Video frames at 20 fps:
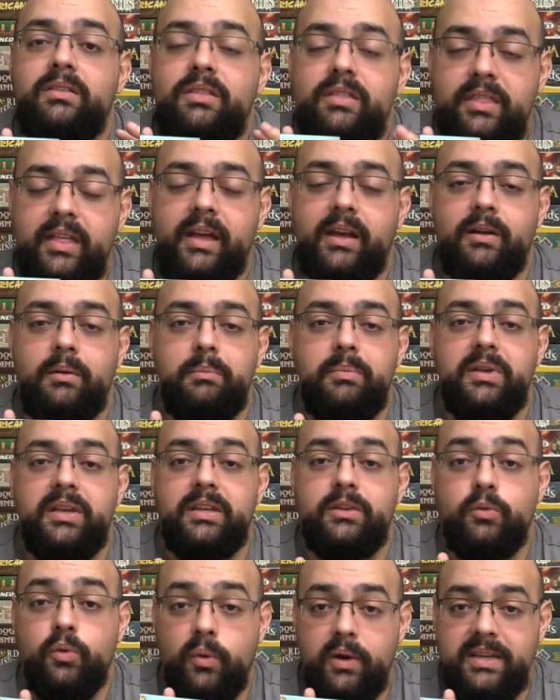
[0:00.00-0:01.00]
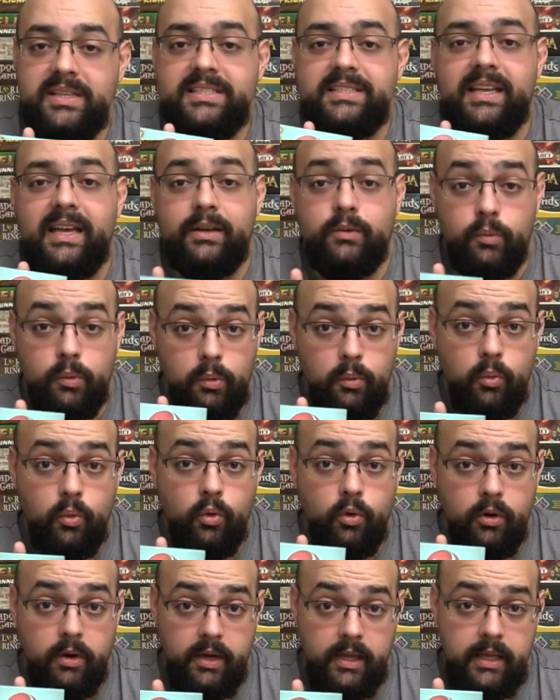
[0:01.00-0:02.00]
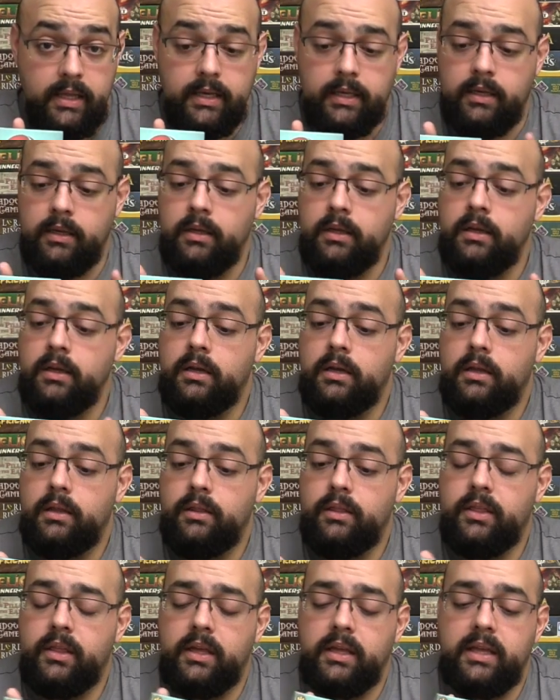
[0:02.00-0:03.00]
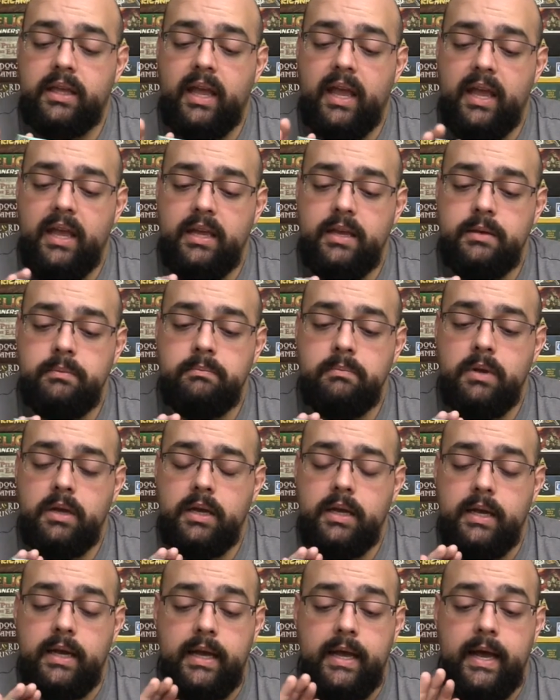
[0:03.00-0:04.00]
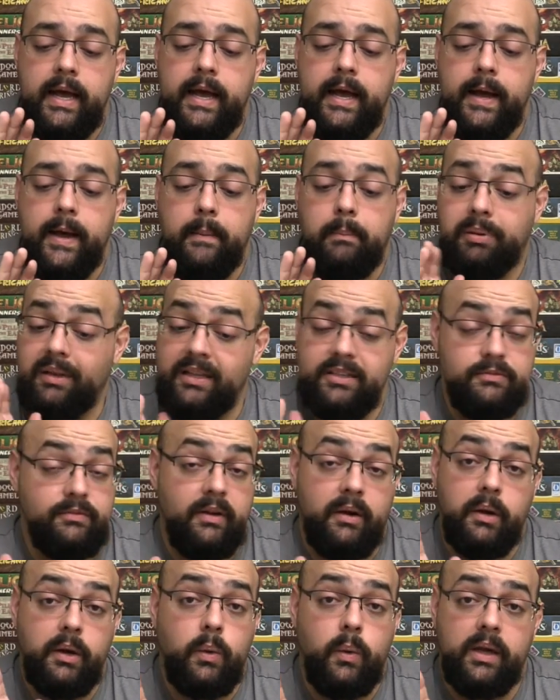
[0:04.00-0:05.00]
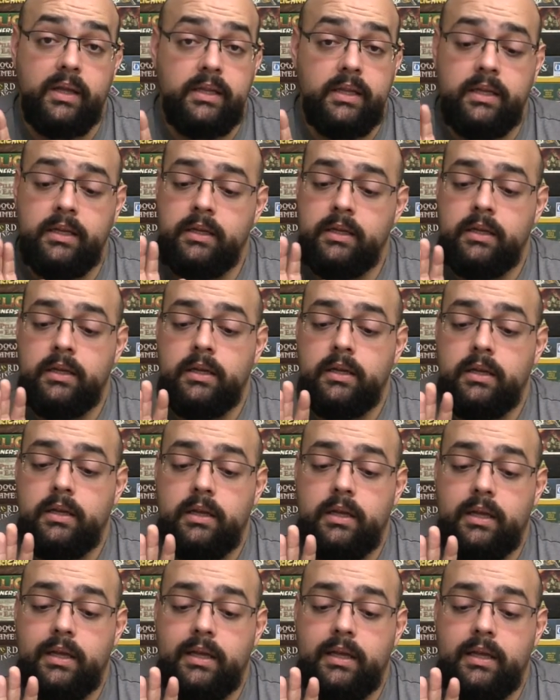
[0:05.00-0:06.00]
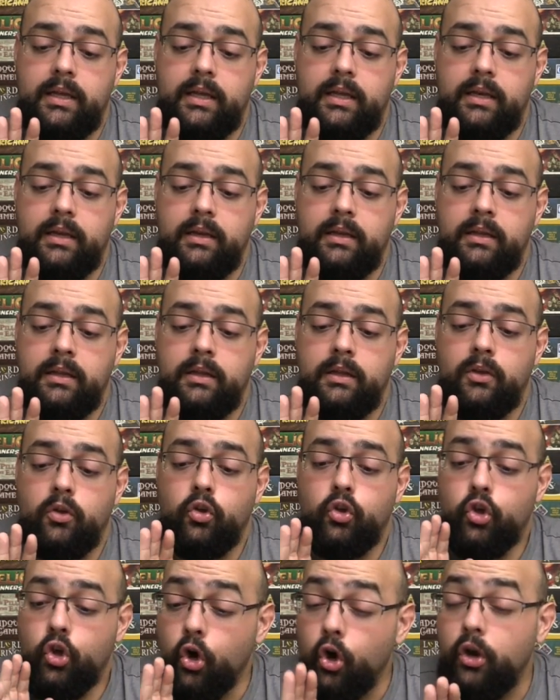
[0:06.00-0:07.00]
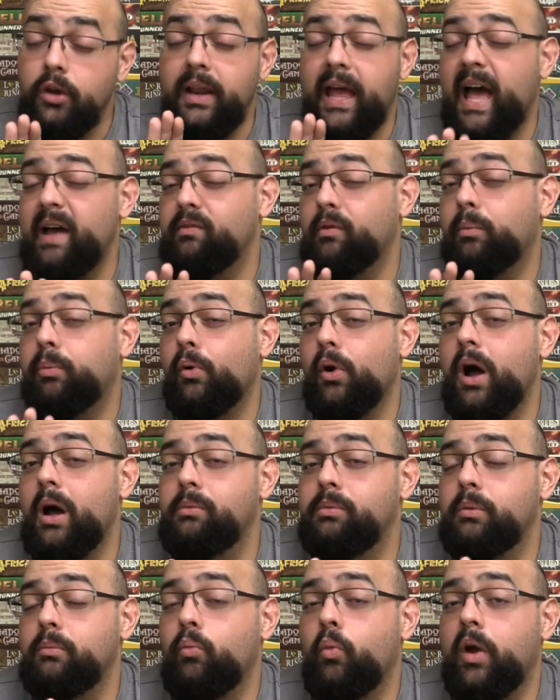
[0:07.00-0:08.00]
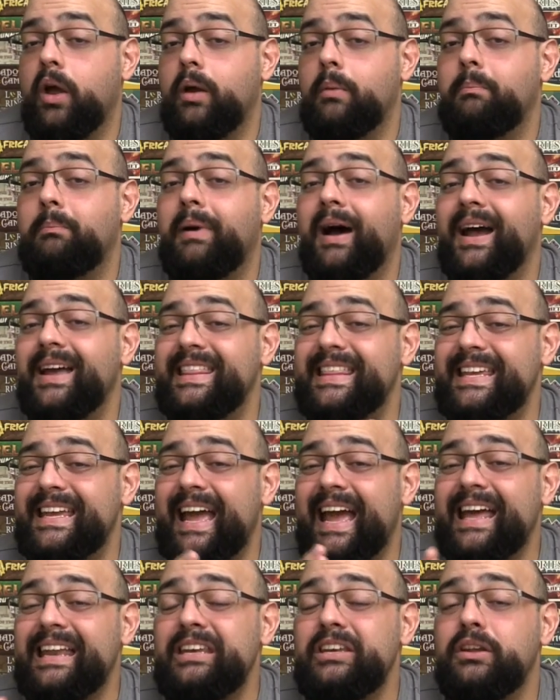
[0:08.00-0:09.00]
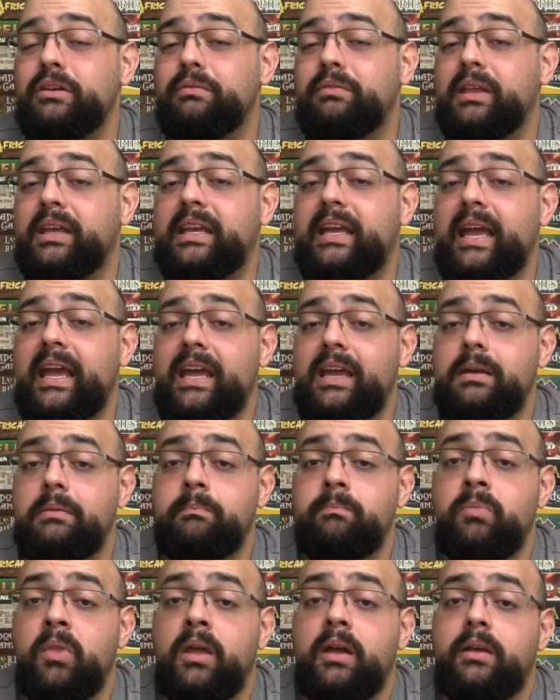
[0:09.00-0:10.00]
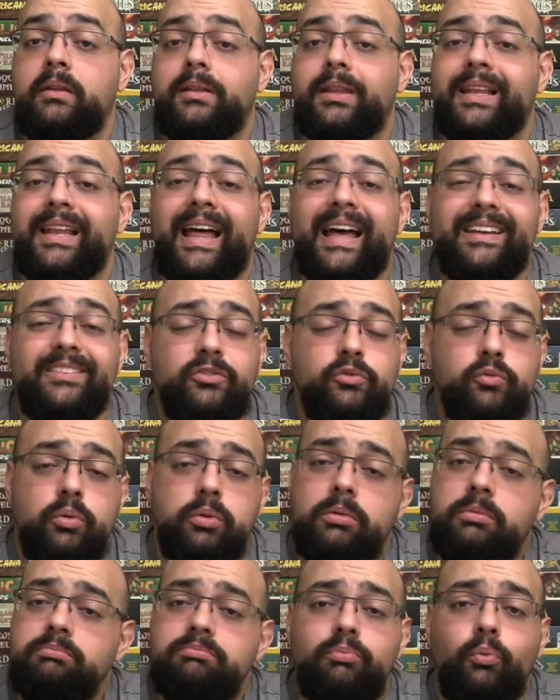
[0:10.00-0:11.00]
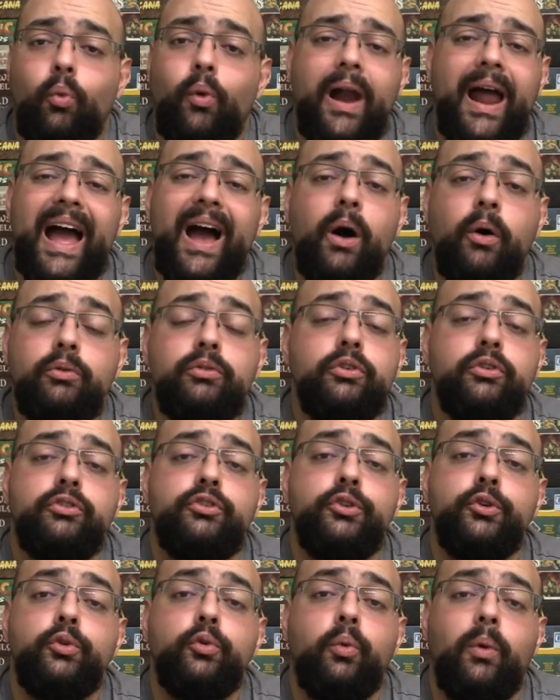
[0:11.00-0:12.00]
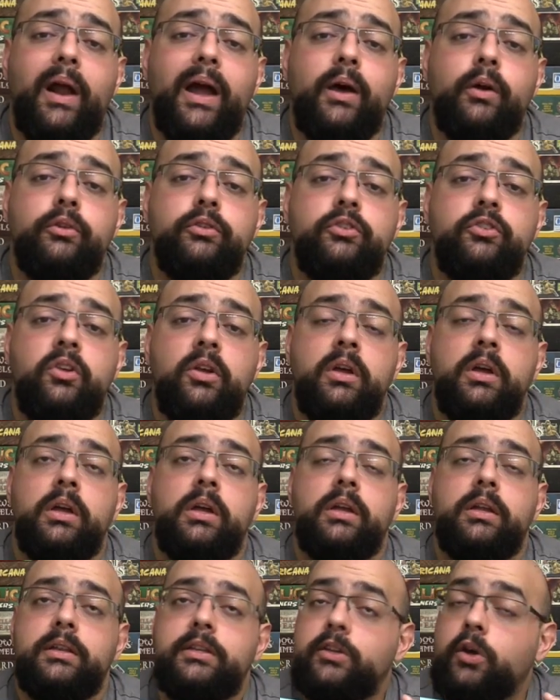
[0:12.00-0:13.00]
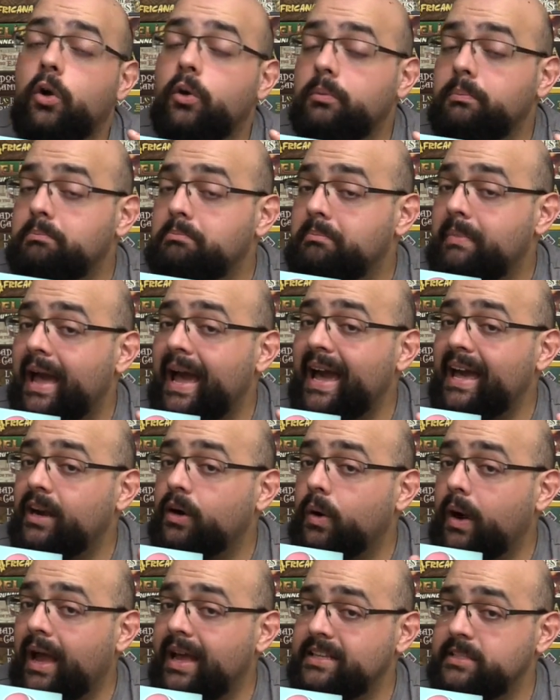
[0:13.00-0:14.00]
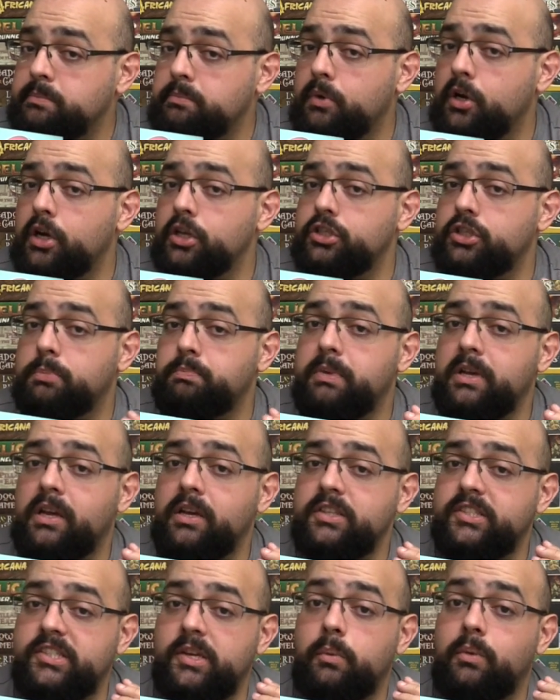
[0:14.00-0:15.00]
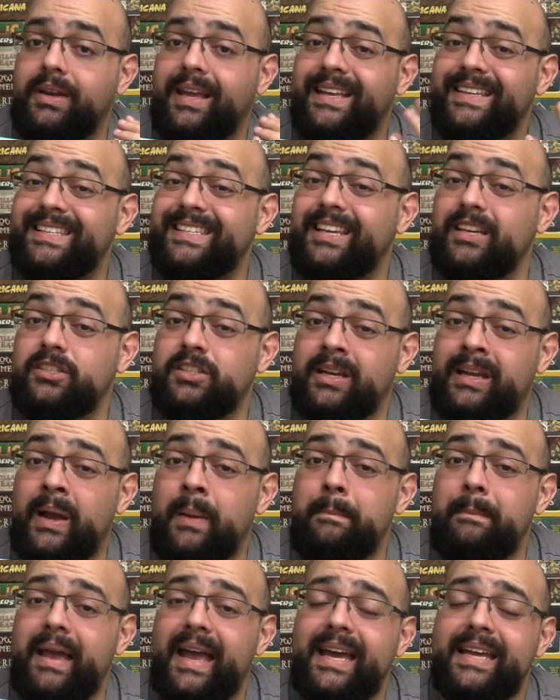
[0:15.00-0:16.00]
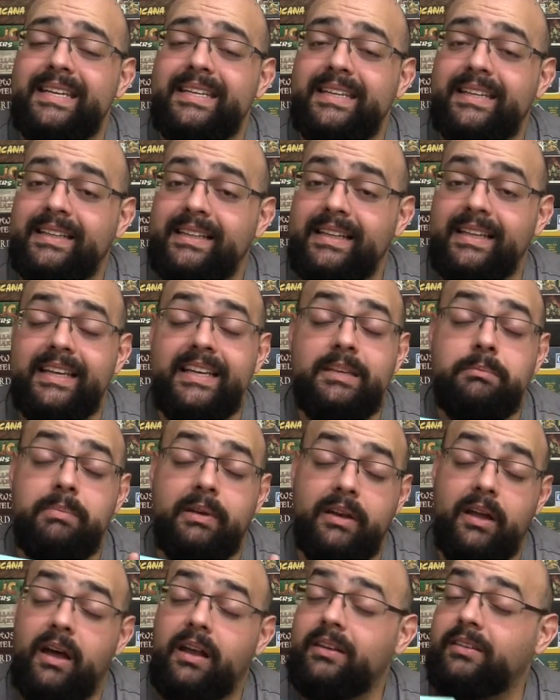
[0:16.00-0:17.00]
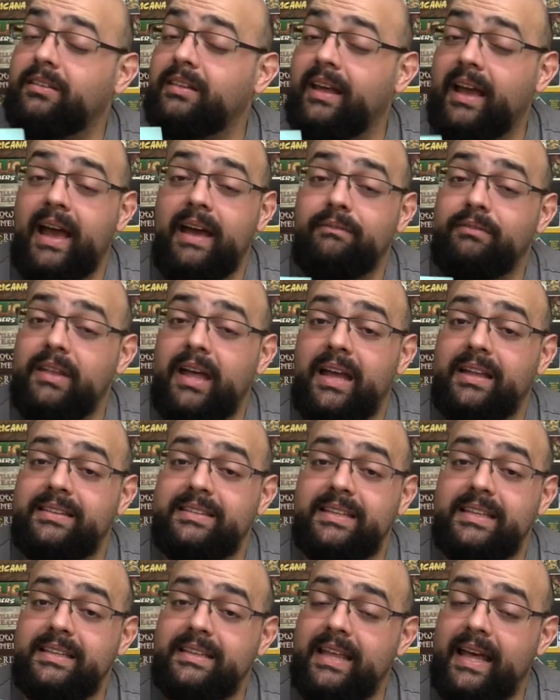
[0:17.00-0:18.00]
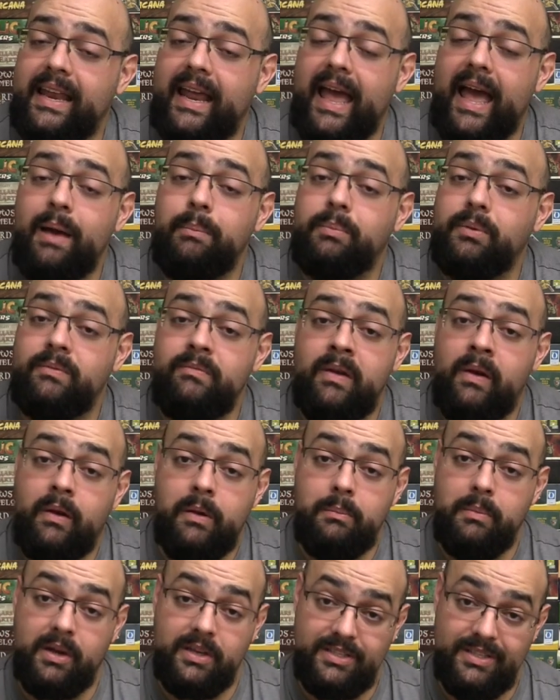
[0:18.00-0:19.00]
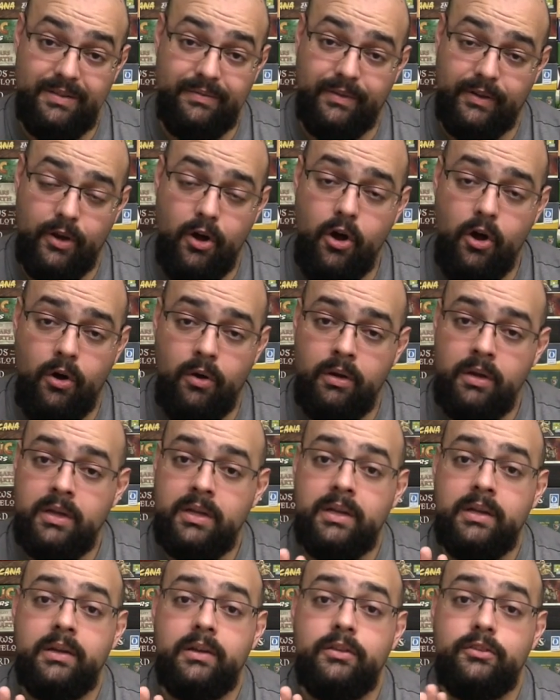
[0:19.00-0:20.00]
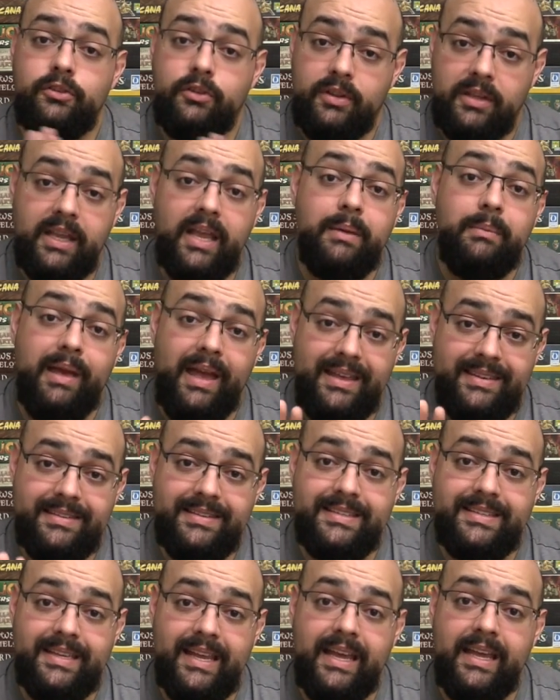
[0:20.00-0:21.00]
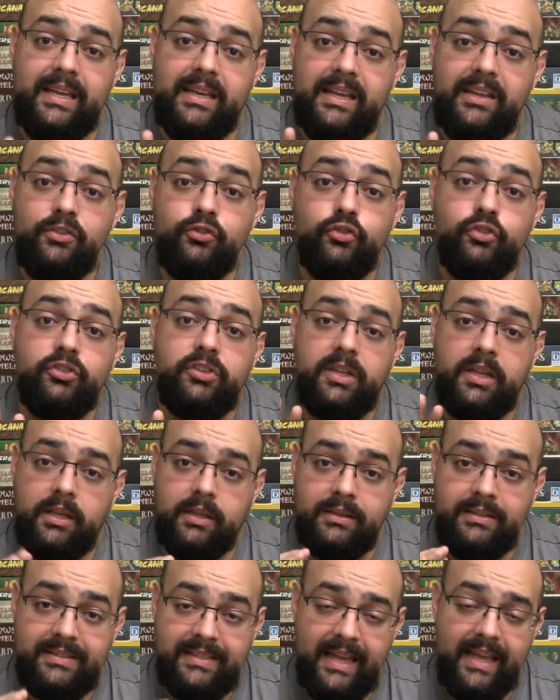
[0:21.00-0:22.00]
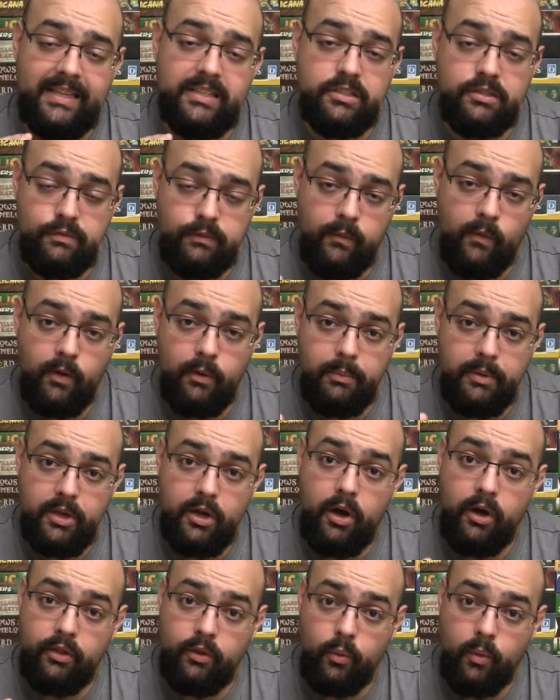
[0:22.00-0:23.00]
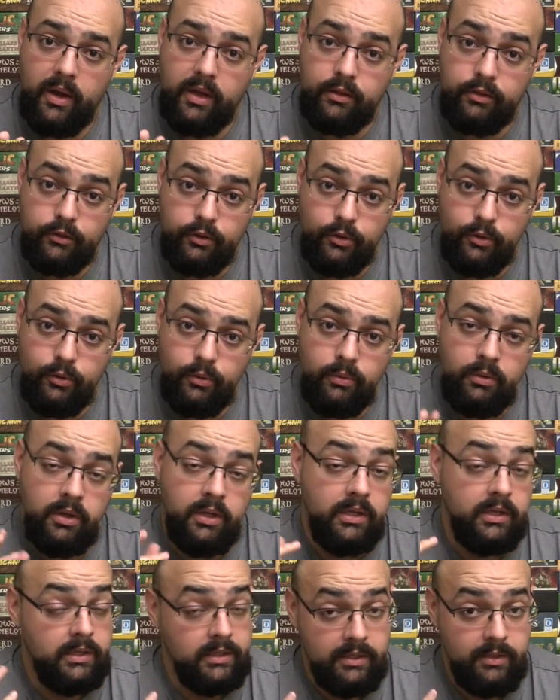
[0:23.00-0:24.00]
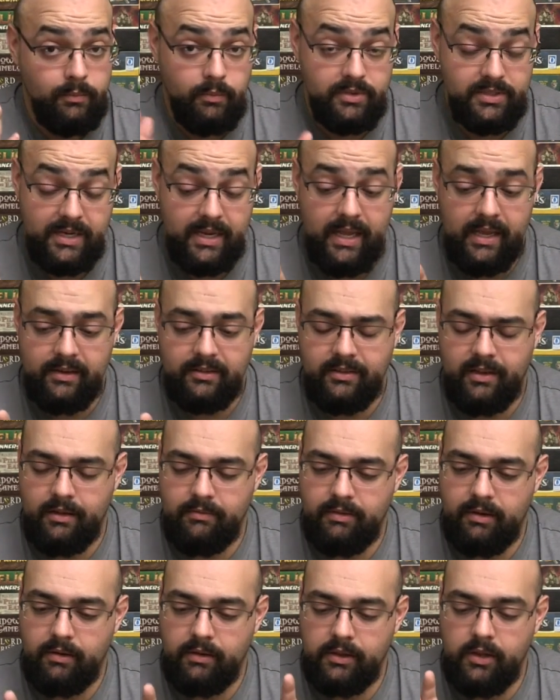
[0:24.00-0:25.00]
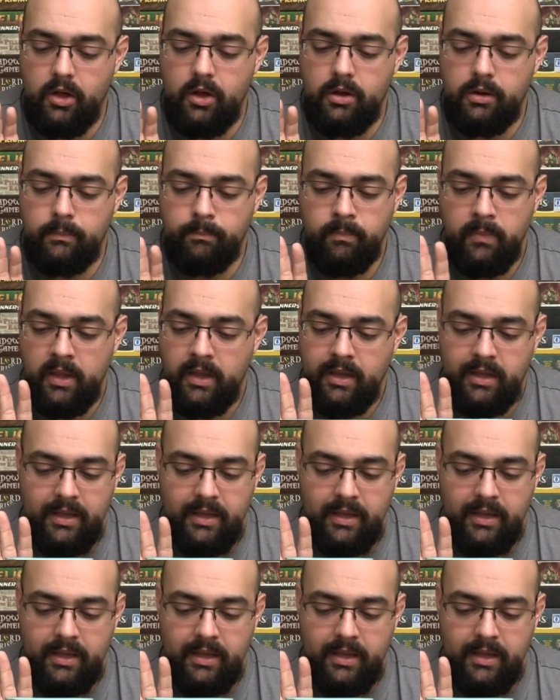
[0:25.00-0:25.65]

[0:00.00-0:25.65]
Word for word: there being risk and reward in it. The game uh, plays very quickly. It could have a problem where by the end of the game, the last round or two rounds don't matter as much because someone has such a commanding lead. But honestly, I have not seen that happen very much, if at all. So the game has stayed interesting and tense for me all the way through, which again is not very long.